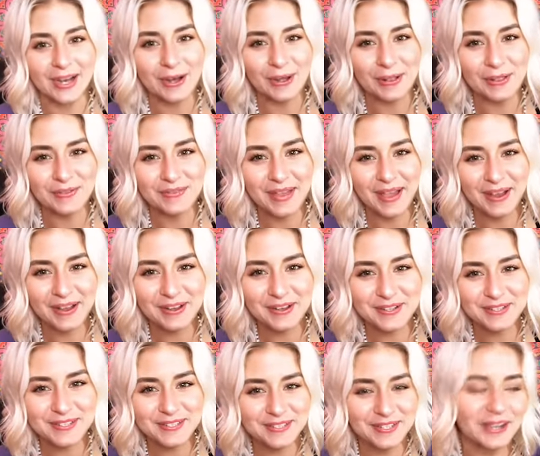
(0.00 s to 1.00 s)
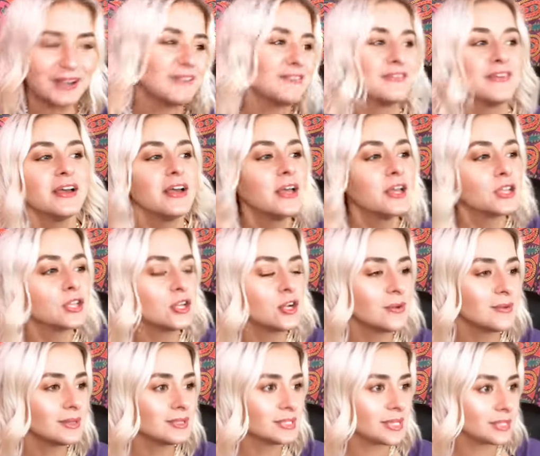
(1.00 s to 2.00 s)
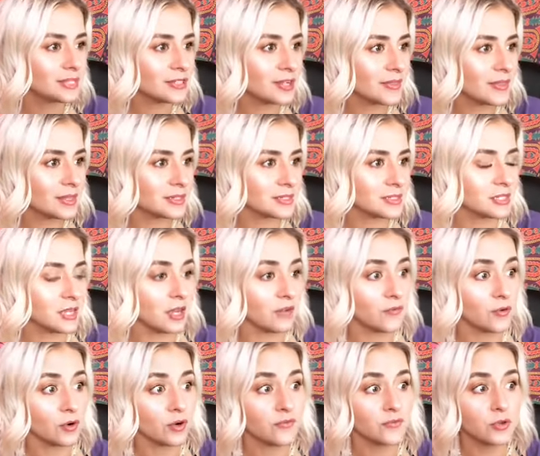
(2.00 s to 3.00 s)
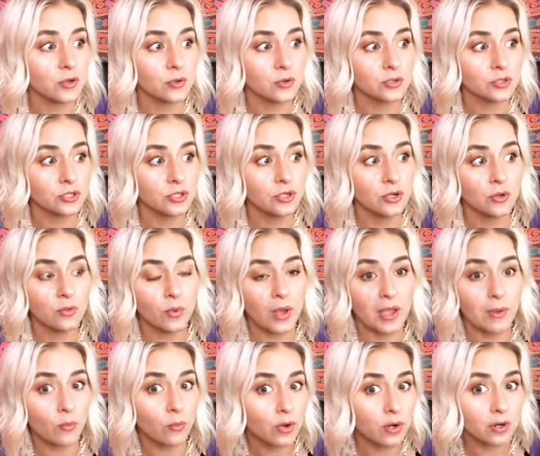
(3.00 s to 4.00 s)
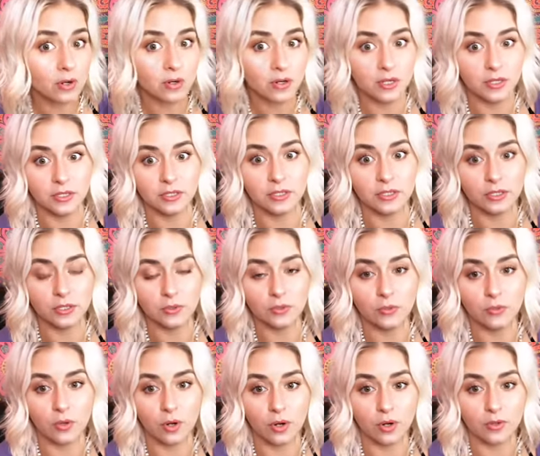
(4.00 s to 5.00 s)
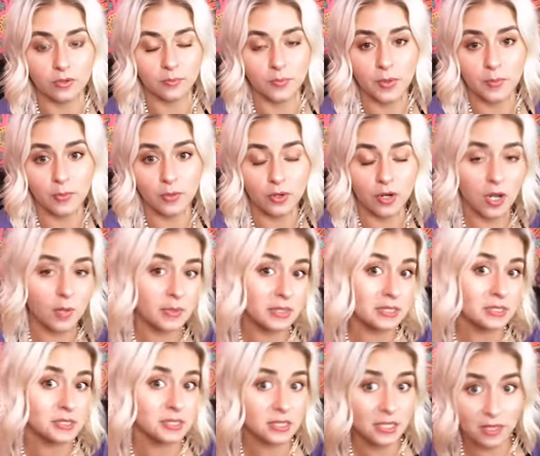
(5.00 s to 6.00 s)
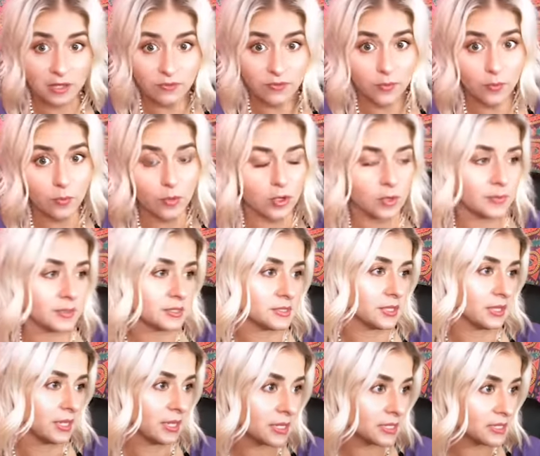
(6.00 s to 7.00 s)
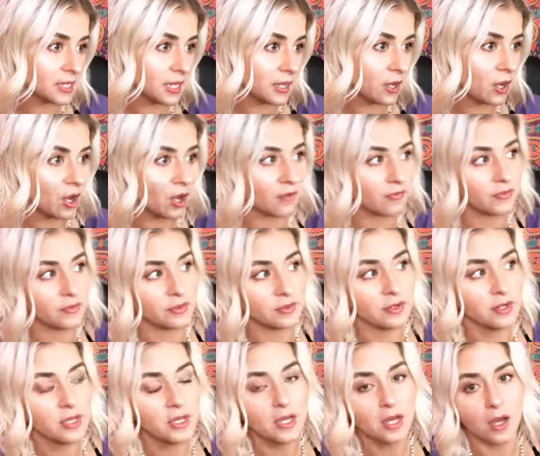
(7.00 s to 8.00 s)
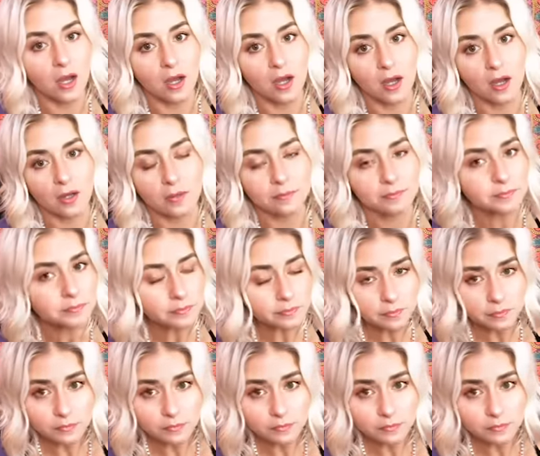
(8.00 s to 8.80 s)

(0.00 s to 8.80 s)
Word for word: all that good stuff. You don't want to touch all that stuff. Or if you're, you know, at work and you are, people are coming sick from work because they can't take off. And um,